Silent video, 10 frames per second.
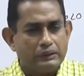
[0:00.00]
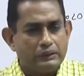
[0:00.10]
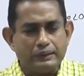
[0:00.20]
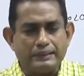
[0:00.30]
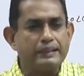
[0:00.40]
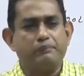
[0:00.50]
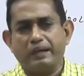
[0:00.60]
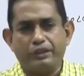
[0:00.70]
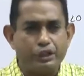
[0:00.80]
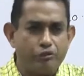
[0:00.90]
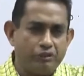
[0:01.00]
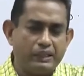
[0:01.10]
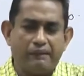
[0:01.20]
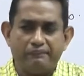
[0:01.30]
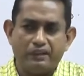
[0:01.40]
Just imagine
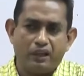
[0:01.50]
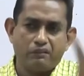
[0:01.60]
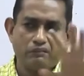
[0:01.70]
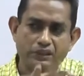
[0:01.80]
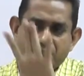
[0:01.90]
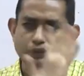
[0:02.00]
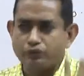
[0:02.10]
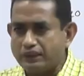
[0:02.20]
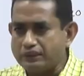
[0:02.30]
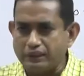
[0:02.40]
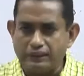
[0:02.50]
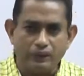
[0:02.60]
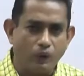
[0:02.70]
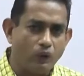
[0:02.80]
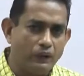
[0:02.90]
we having 100 students in
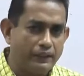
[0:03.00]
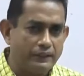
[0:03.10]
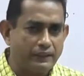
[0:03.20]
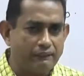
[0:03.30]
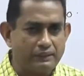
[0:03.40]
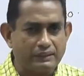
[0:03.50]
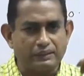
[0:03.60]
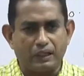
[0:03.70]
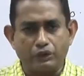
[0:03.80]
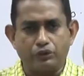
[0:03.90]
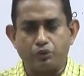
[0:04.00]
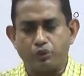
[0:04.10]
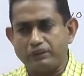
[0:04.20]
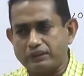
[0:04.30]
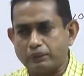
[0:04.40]
the audience. I will start
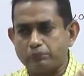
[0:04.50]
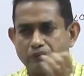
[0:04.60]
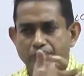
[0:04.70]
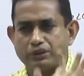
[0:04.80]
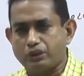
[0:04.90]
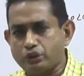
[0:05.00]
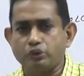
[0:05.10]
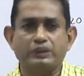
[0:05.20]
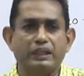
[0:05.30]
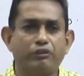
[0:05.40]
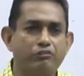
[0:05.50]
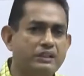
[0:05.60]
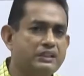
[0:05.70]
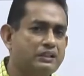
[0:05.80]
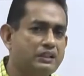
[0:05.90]
throwing some questions to each and
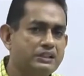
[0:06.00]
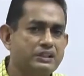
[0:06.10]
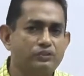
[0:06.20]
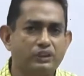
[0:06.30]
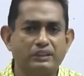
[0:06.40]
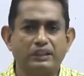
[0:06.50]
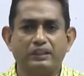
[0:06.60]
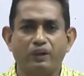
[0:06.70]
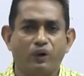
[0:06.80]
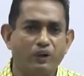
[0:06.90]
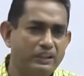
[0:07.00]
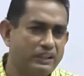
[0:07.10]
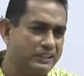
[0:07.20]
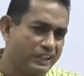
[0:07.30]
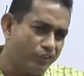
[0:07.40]
every single students in the
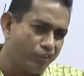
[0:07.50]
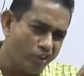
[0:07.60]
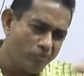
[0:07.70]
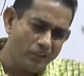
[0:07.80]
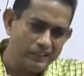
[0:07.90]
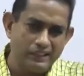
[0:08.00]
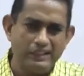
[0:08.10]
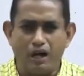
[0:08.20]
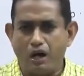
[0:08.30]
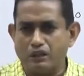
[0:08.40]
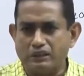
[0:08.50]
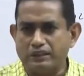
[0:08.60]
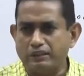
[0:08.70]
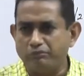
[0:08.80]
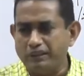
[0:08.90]
audience and nobody
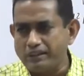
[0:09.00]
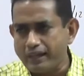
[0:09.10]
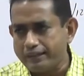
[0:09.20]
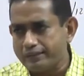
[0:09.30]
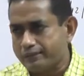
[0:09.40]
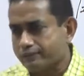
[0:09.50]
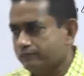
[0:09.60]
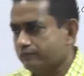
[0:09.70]
answered me right.